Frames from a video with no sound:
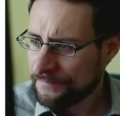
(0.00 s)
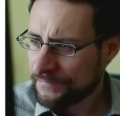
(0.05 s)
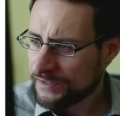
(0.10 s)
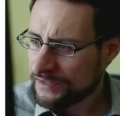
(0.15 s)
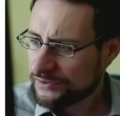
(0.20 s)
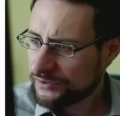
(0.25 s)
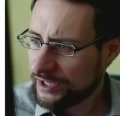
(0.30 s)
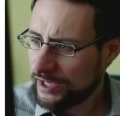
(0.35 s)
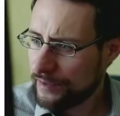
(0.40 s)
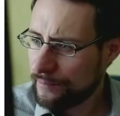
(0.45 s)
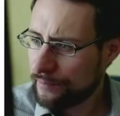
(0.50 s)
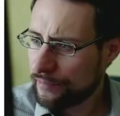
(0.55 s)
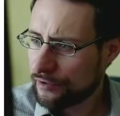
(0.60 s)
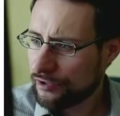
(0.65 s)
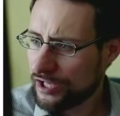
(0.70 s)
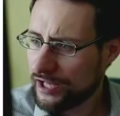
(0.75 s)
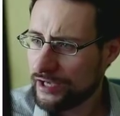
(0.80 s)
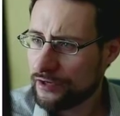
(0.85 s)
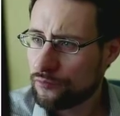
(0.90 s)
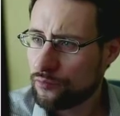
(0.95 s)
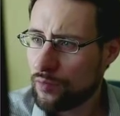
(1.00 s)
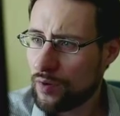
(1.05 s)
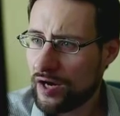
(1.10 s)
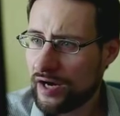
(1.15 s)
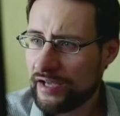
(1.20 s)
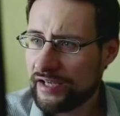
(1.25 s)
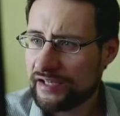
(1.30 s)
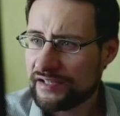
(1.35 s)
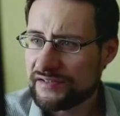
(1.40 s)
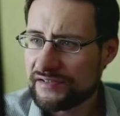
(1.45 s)
So Amber Lake
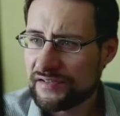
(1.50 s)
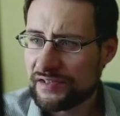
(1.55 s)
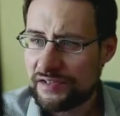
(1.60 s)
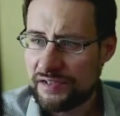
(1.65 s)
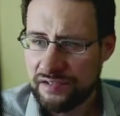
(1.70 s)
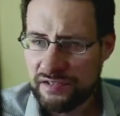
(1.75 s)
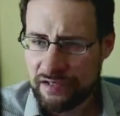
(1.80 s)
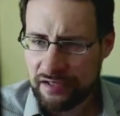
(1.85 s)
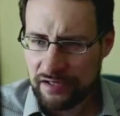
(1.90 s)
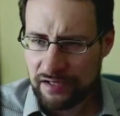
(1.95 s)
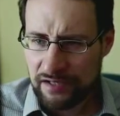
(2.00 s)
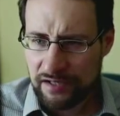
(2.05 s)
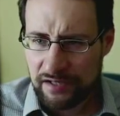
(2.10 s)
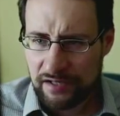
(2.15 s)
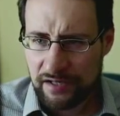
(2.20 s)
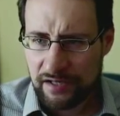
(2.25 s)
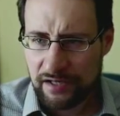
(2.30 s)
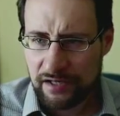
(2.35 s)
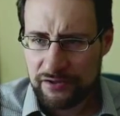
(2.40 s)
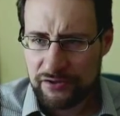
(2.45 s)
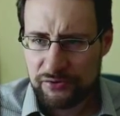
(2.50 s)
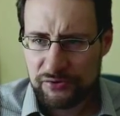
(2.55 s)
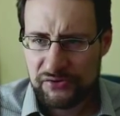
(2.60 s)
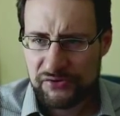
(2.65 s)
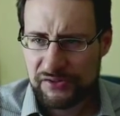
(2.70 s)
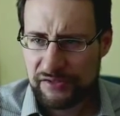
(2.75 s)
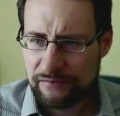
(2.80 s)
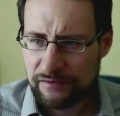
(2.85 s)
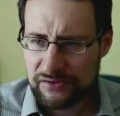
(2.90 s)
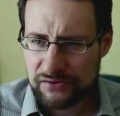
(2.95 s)
Y, and then uh, you
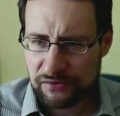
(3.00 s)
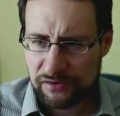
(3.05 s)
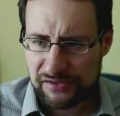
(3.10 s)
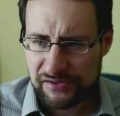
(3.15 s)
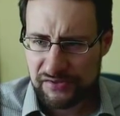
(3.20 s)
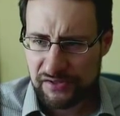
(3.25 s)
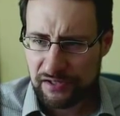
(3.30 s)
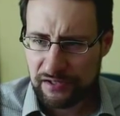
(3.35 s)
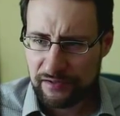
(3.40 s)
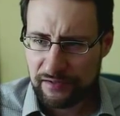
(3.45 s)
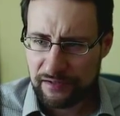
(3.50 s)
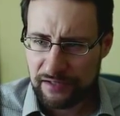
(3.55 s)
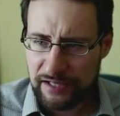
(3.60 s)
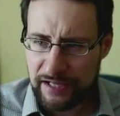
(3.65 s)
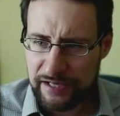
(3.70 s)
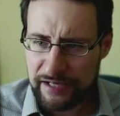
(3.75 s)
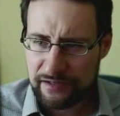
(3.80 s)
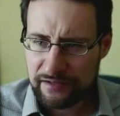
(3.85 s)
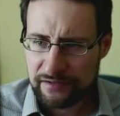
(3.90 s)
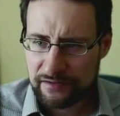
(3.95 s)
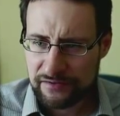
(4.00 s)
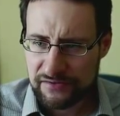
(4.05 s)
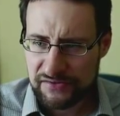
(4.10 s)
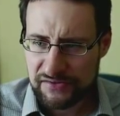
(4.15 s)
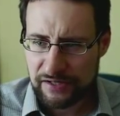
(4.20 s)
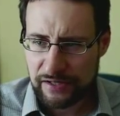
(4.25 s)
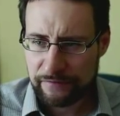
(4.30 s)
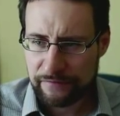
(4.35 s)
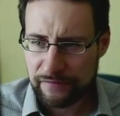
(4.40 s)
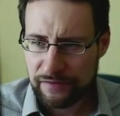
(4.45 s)
see with all the lake
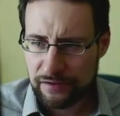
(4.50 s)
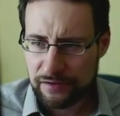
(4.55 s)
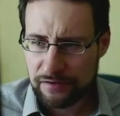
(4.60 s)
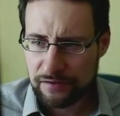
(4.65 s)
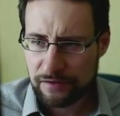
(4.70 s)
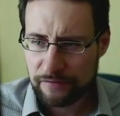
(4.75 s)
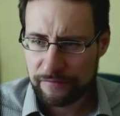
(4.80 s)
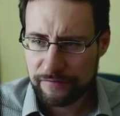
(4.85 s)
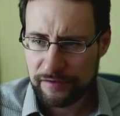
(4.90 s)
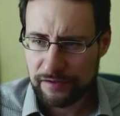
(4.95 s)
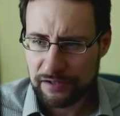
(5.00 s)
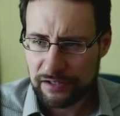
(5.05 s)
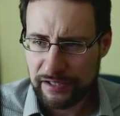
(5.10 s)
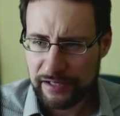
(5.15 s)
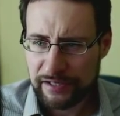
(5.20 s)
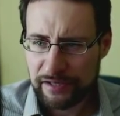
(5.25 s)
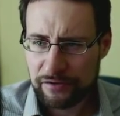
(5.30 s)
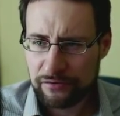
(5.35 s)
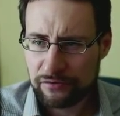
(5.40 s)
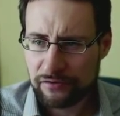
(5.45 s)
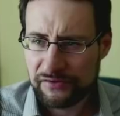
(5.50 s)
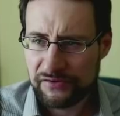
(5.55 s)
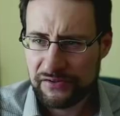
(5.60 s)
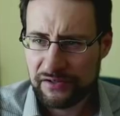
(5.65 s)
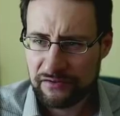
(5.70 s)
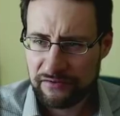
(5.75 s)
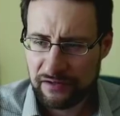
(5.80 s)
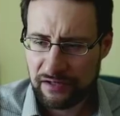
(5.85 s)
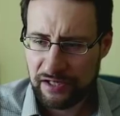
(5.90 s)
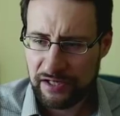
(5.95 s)
stuff here, Coffee Lake and all the
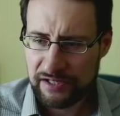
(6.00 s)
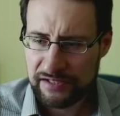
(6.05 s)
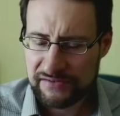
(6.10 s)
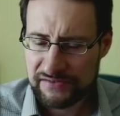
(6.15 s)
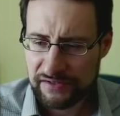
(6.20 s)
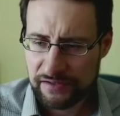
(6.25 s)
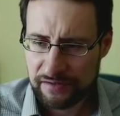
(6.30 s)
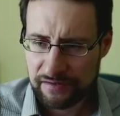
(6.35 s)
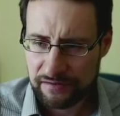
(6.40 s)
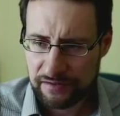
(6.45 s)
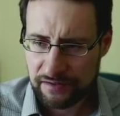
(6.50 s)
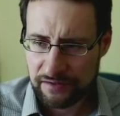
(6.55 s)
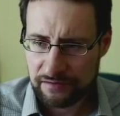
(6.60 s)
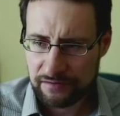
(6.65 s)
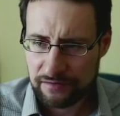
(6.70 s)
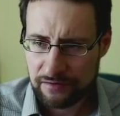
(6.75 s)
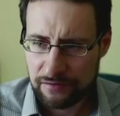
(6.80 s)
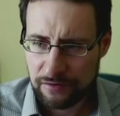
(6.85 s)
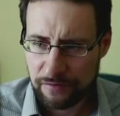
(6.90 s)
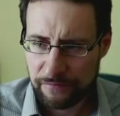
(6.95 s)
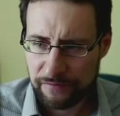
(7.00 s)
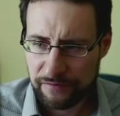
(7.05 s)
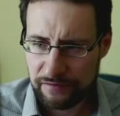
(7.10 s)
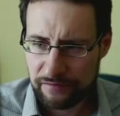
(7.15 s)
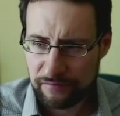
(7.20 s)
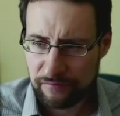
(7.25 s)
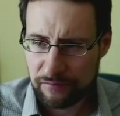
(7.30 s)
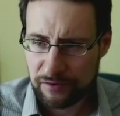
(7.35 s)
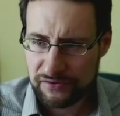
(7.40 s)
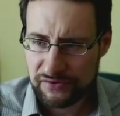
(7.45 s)
other lakes and, and coffee
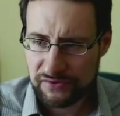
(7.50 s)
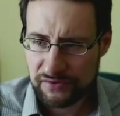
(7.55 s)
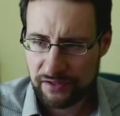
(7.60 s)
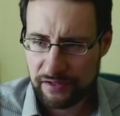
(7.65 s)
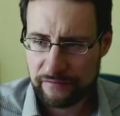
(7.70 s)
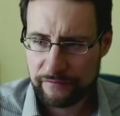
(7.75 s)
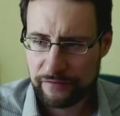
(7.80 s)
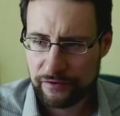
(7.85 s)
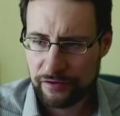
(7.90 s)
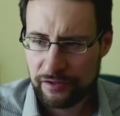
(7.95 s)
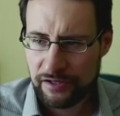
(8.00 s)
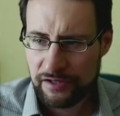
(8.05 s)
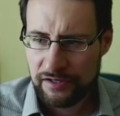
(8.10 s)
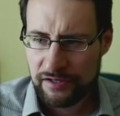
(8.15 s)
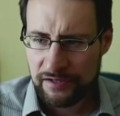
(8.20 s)
whatsoever.